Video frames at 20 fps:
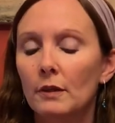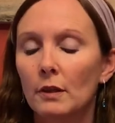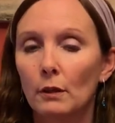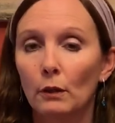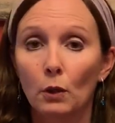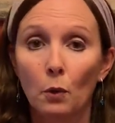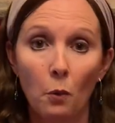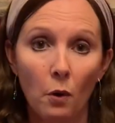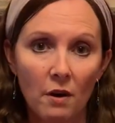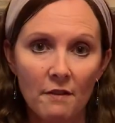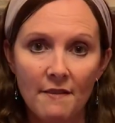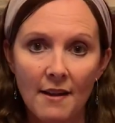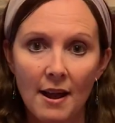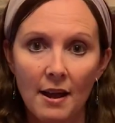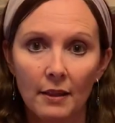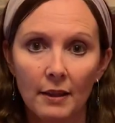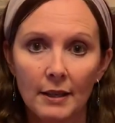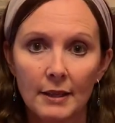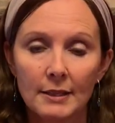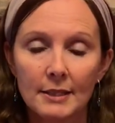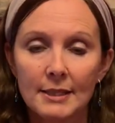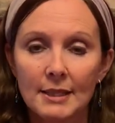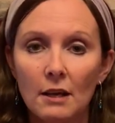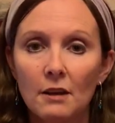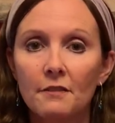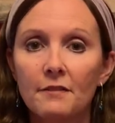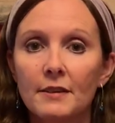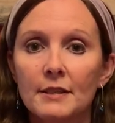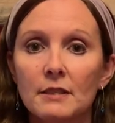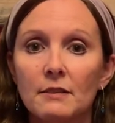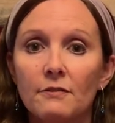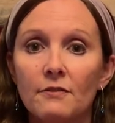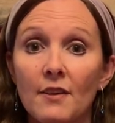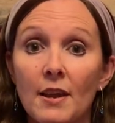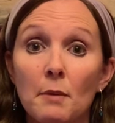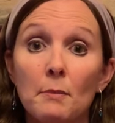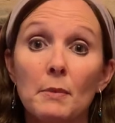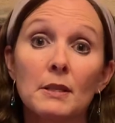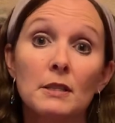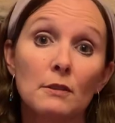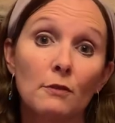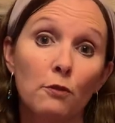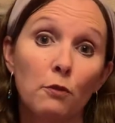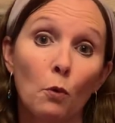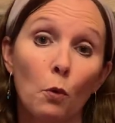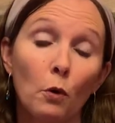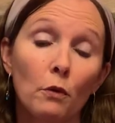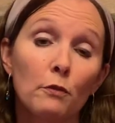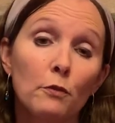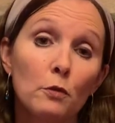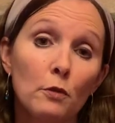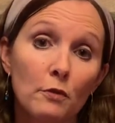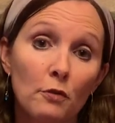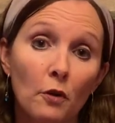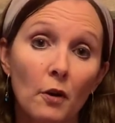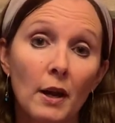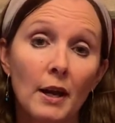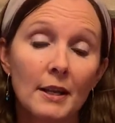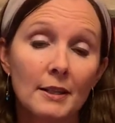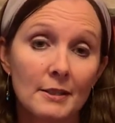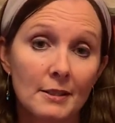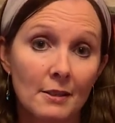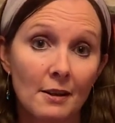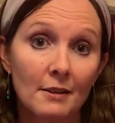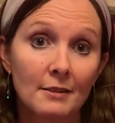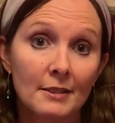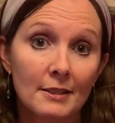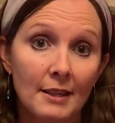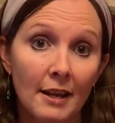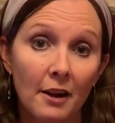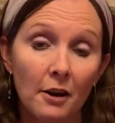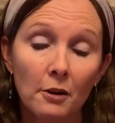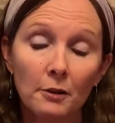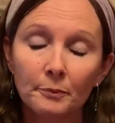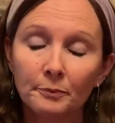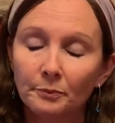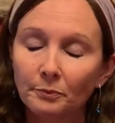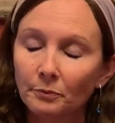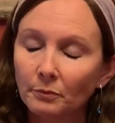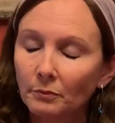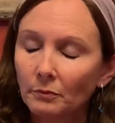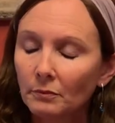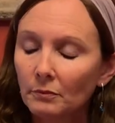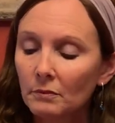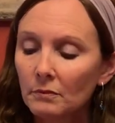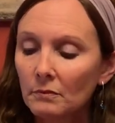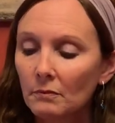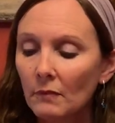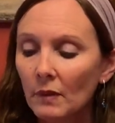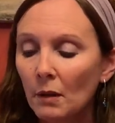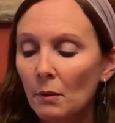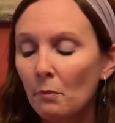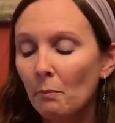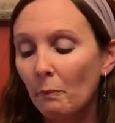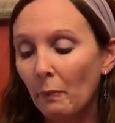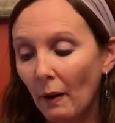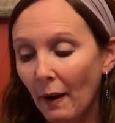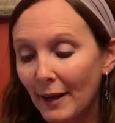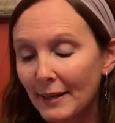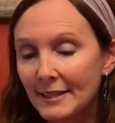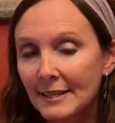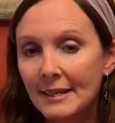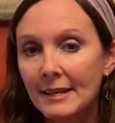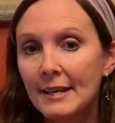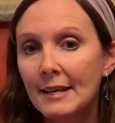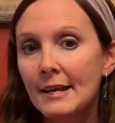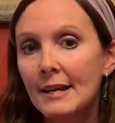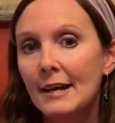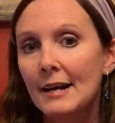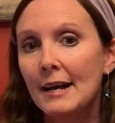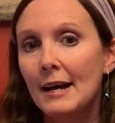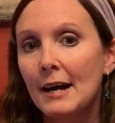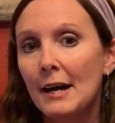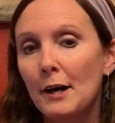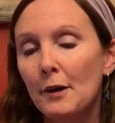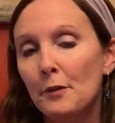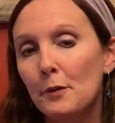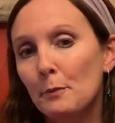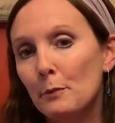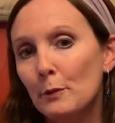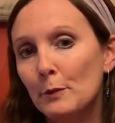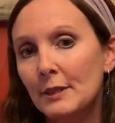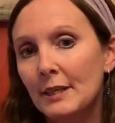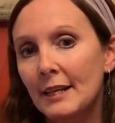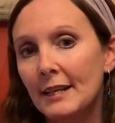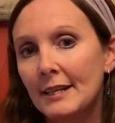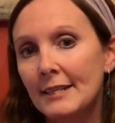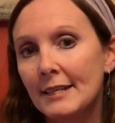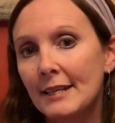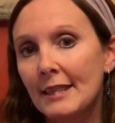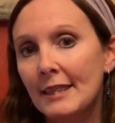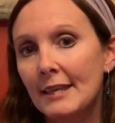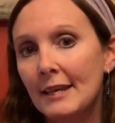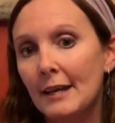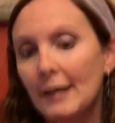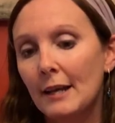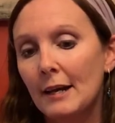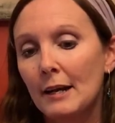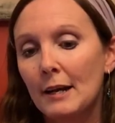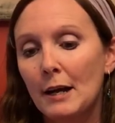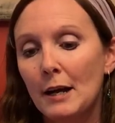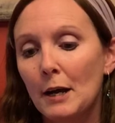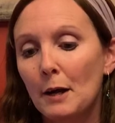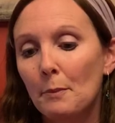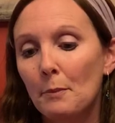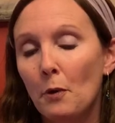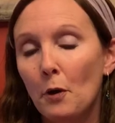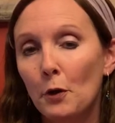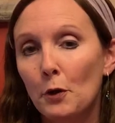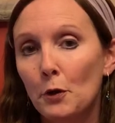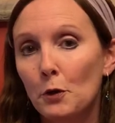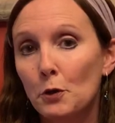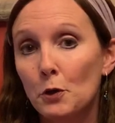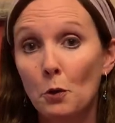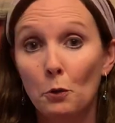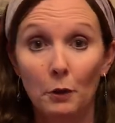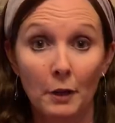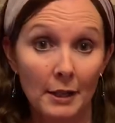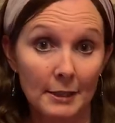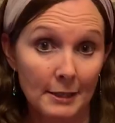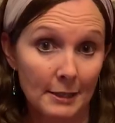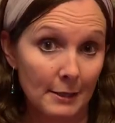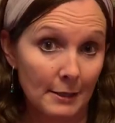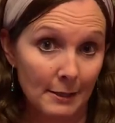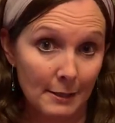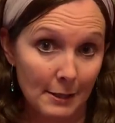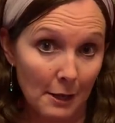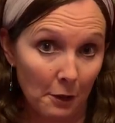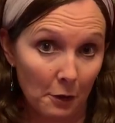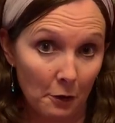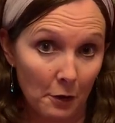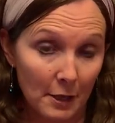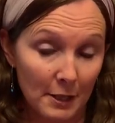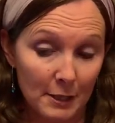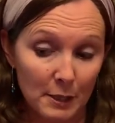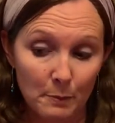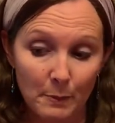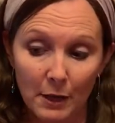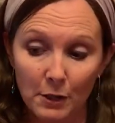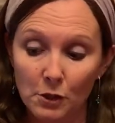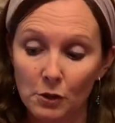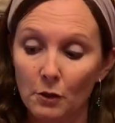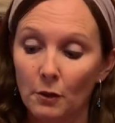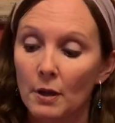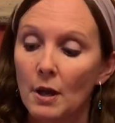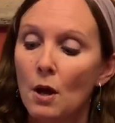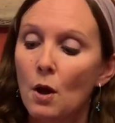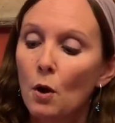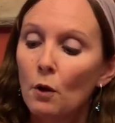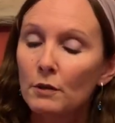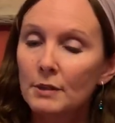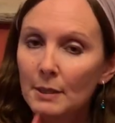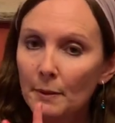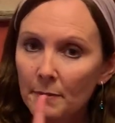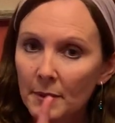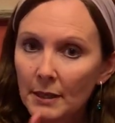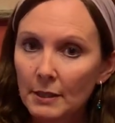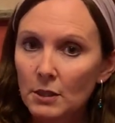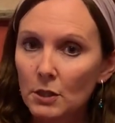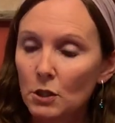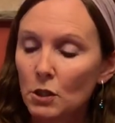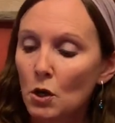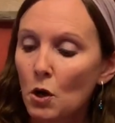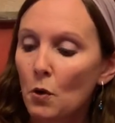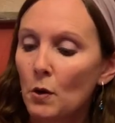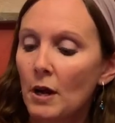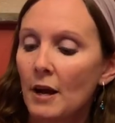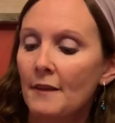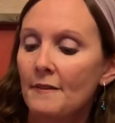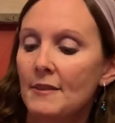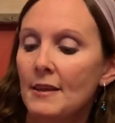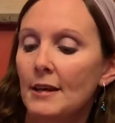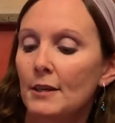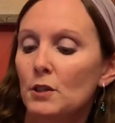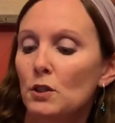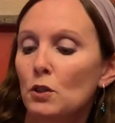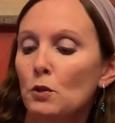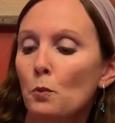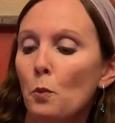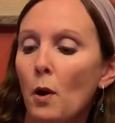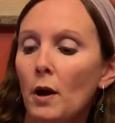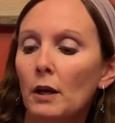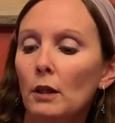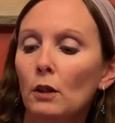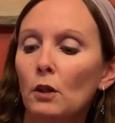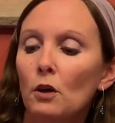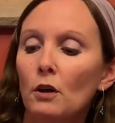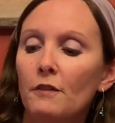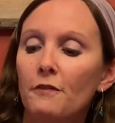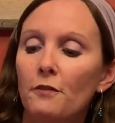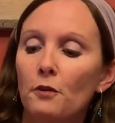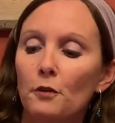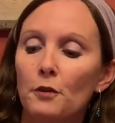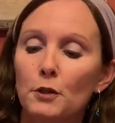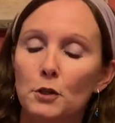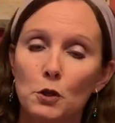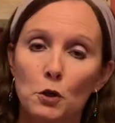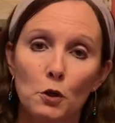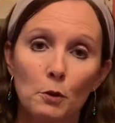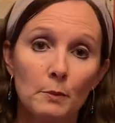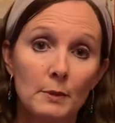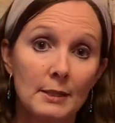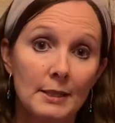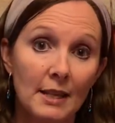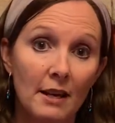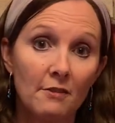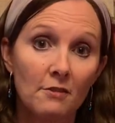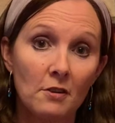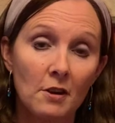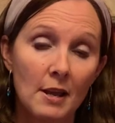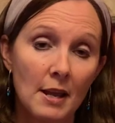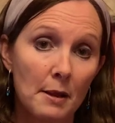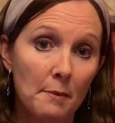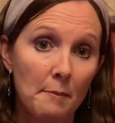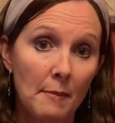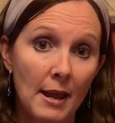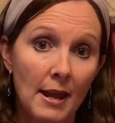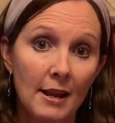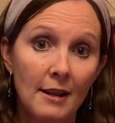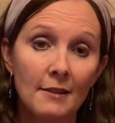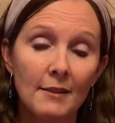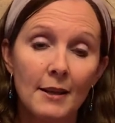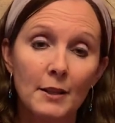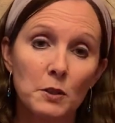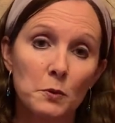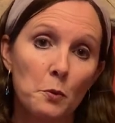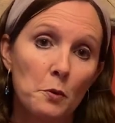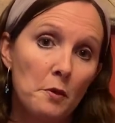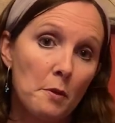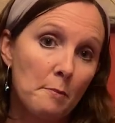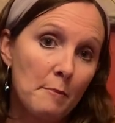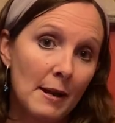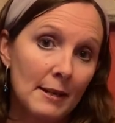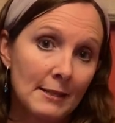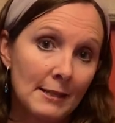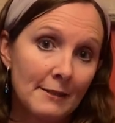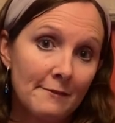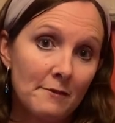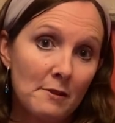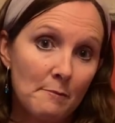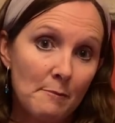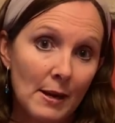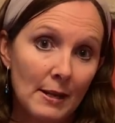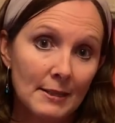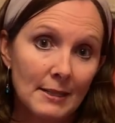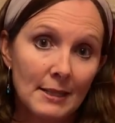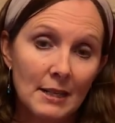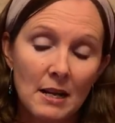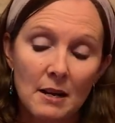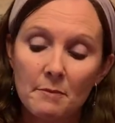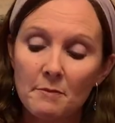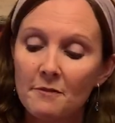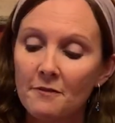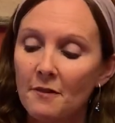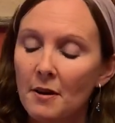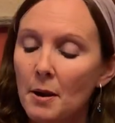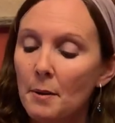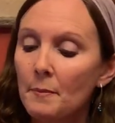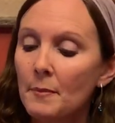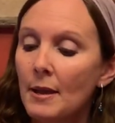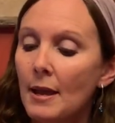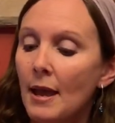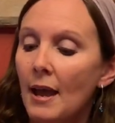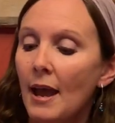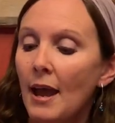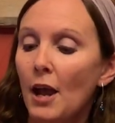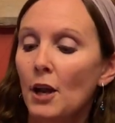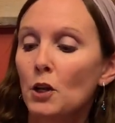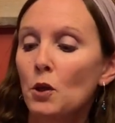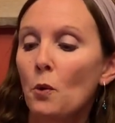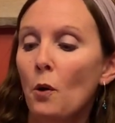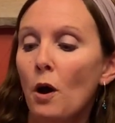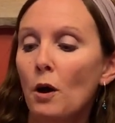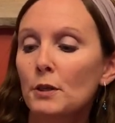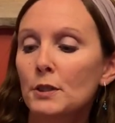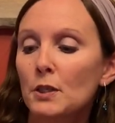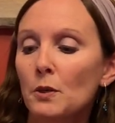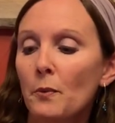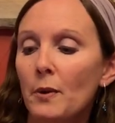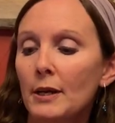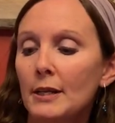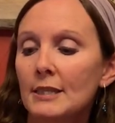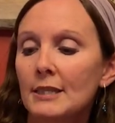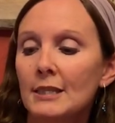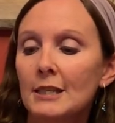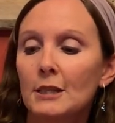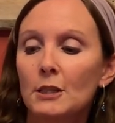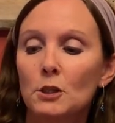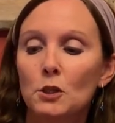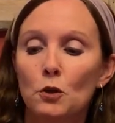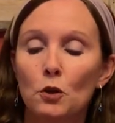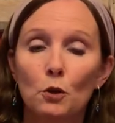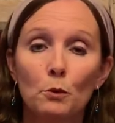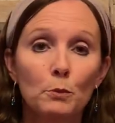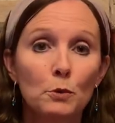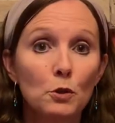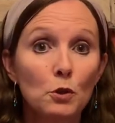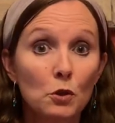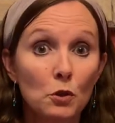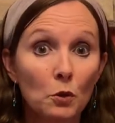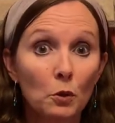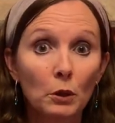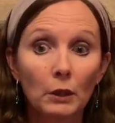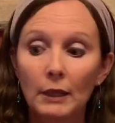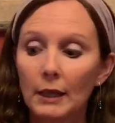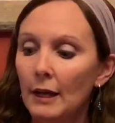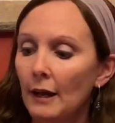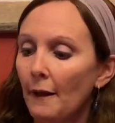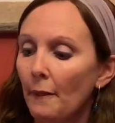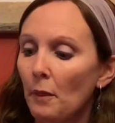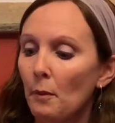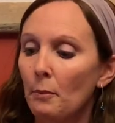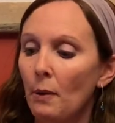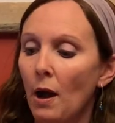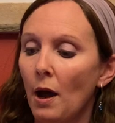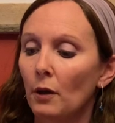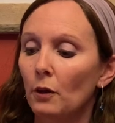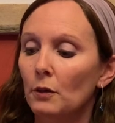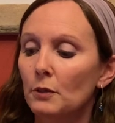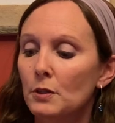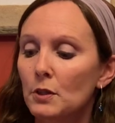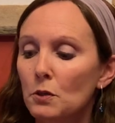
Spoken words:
The Loire Valley itself is famous for Vouvray and Sancerre, but the Muscadets, I think, are no less stellar and special. Something to note on this, you want to look for the term Sèvres et Maine. That's where the best of the best come from. And you also want to see the term Sur Lie on the bottle.